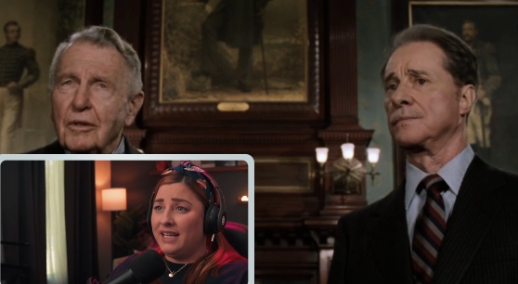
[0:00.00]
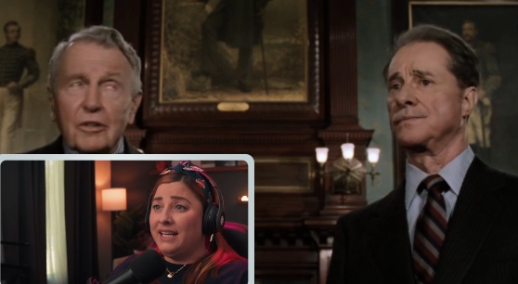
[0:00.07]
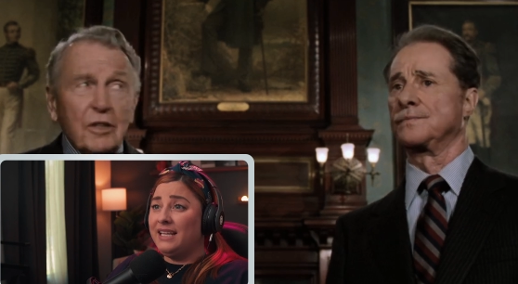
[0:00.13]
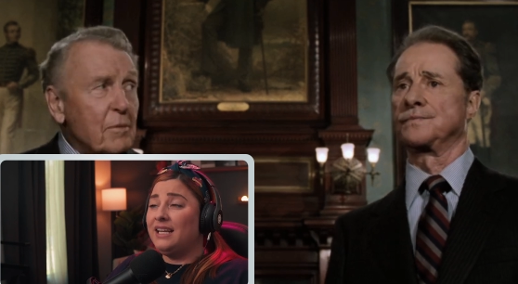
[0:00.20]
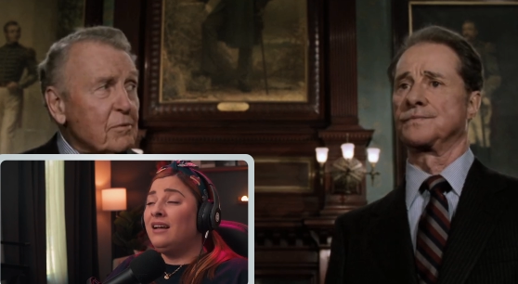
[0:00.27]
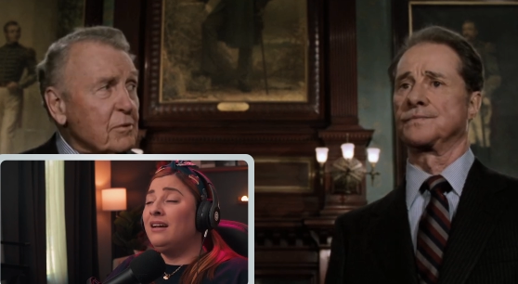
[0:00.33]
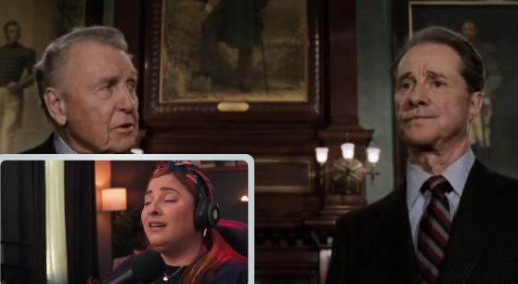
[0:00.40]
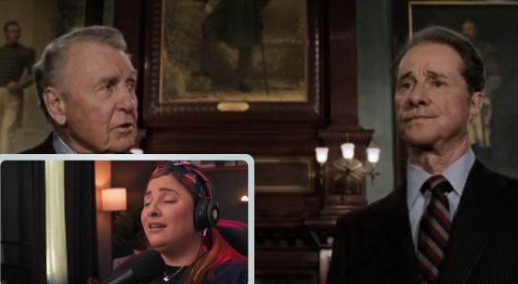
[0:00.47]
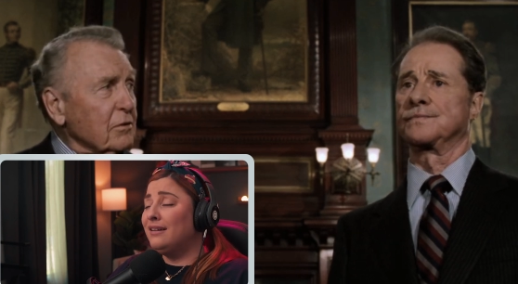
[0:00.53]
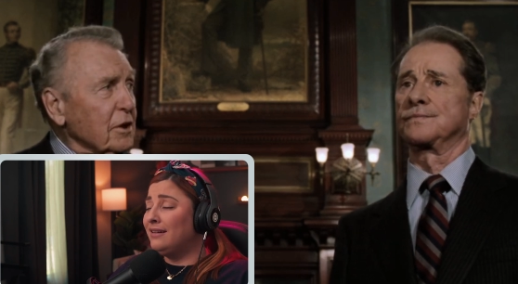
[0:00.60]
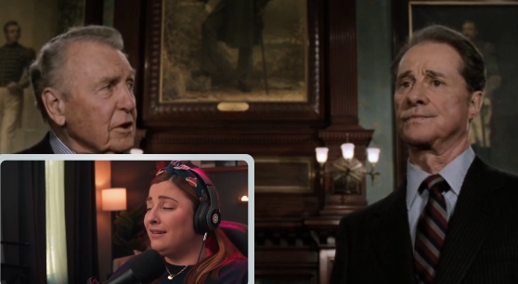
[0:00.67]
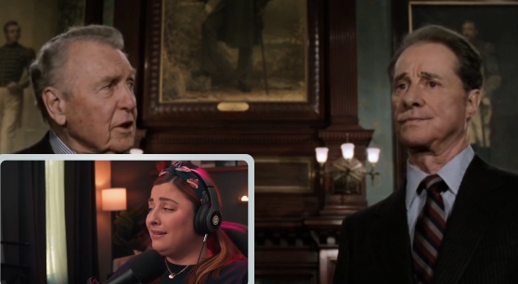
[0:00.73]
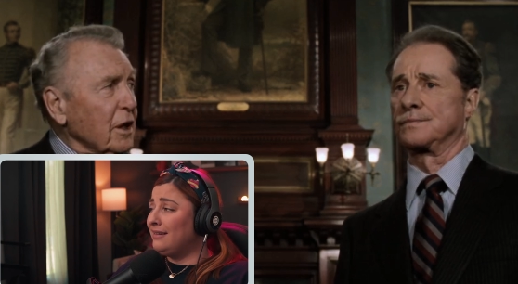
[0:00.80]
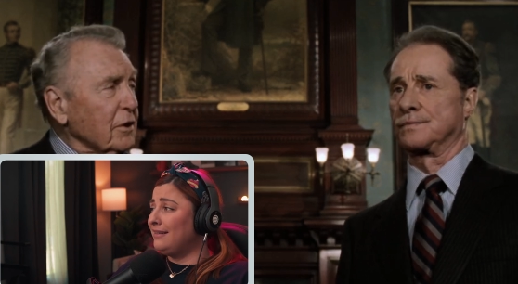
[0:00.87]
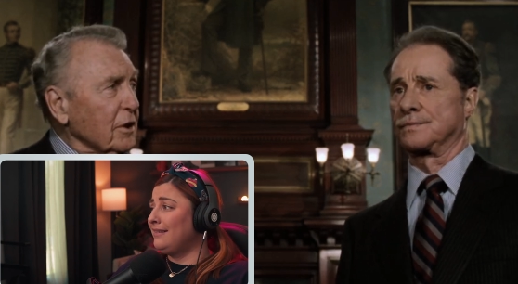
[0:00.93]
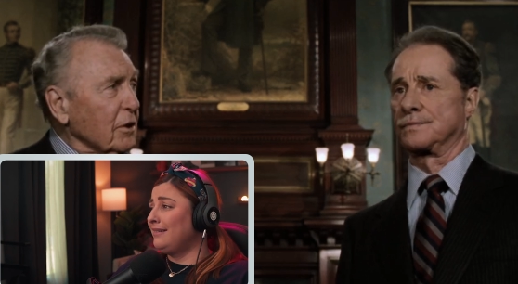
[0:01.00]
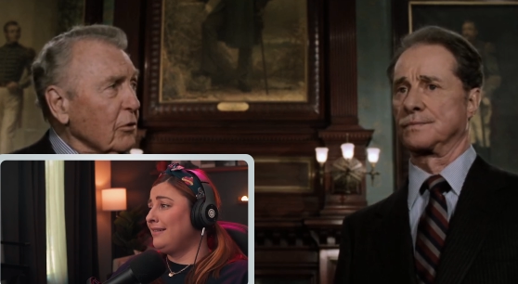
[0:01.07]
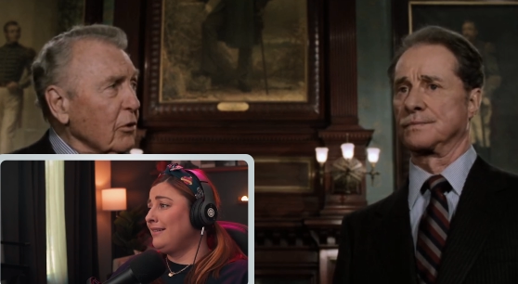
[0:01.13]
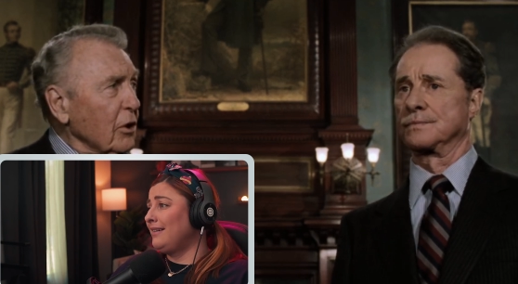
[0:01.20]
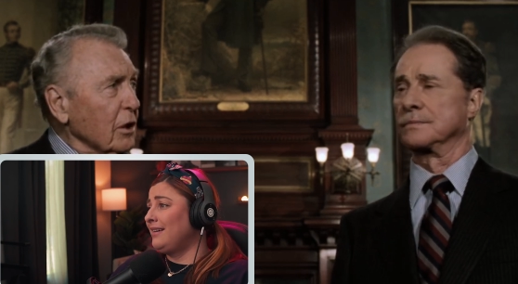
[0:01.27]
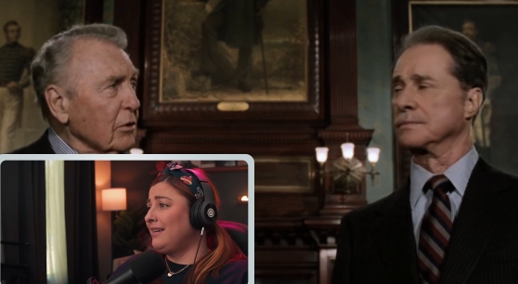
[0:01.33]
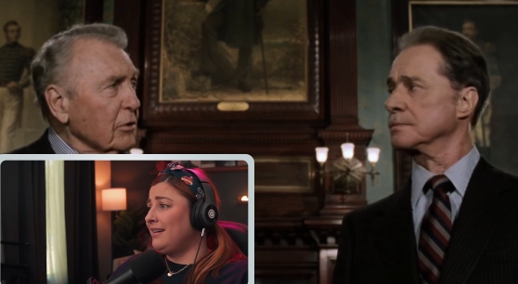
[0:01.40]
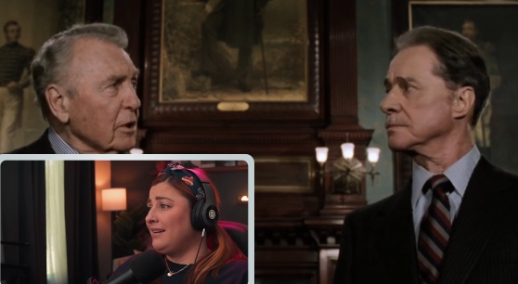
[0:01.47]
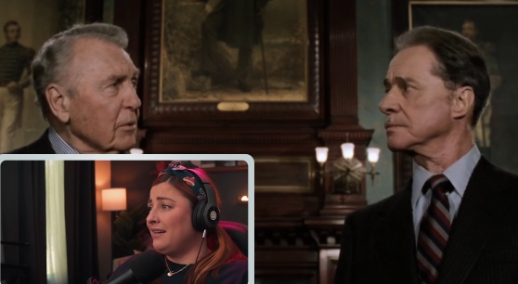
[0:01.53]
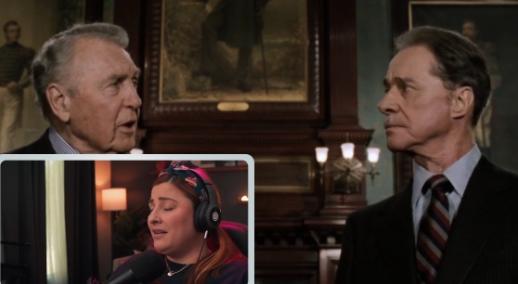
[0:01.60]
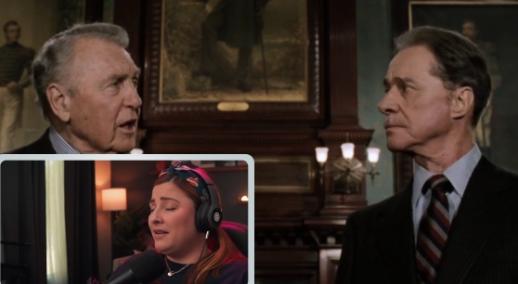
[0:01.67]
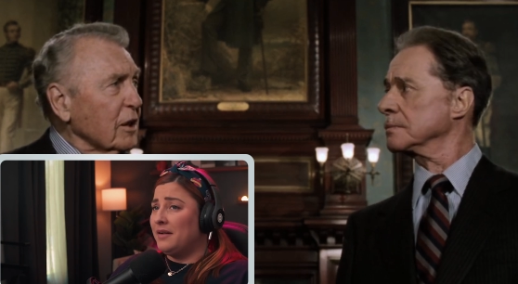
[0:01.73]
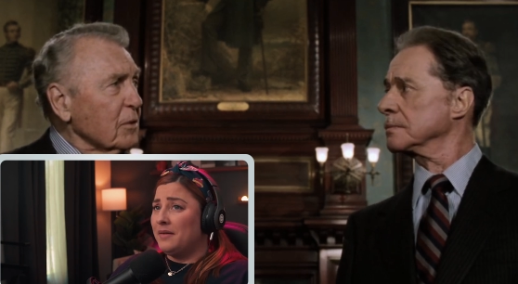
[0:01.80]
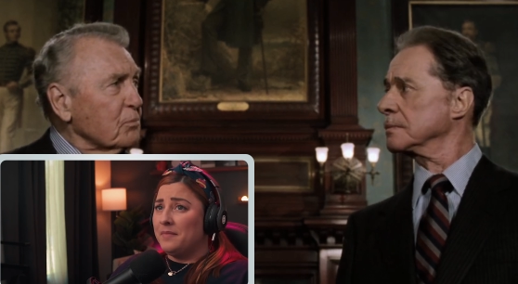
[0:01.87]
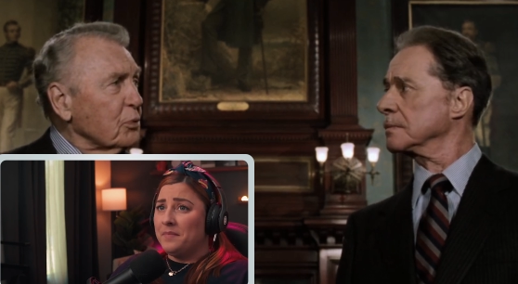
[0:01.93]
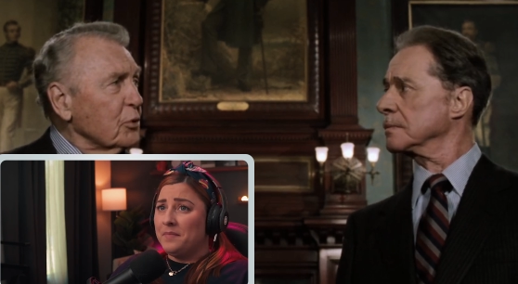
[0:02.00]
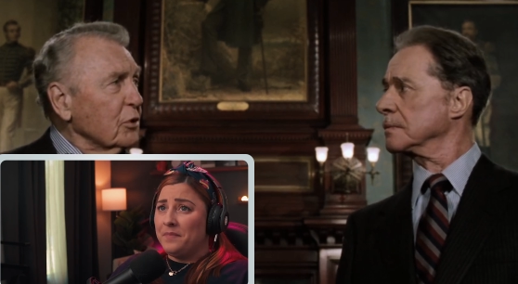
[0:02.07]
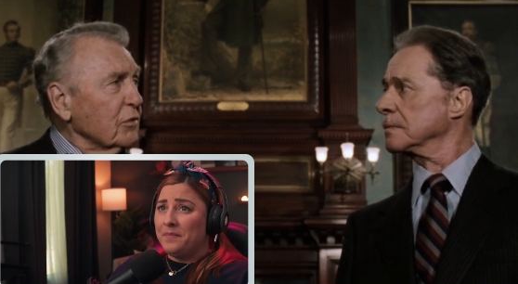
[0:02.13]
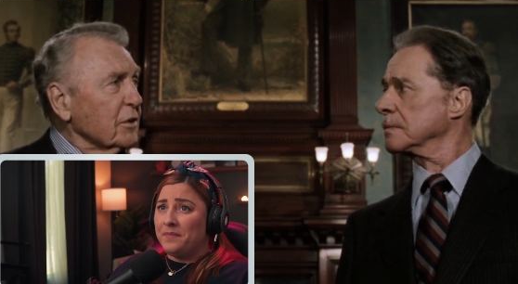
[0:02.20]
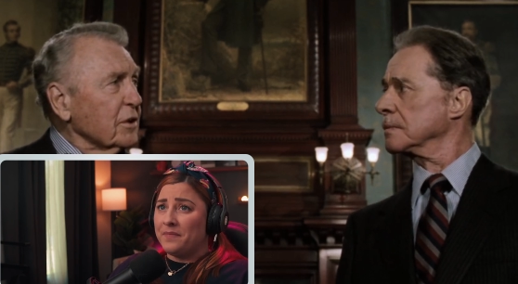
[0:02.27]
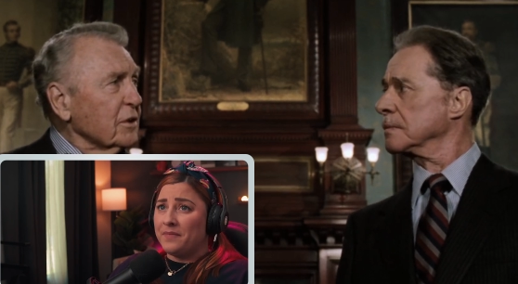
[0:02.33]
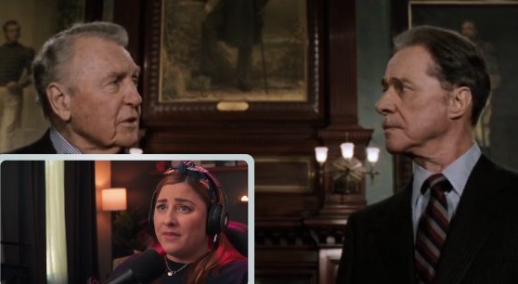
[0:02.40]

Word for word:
Speaker 1: There's absolutely nothing wrong with him. I can prove it.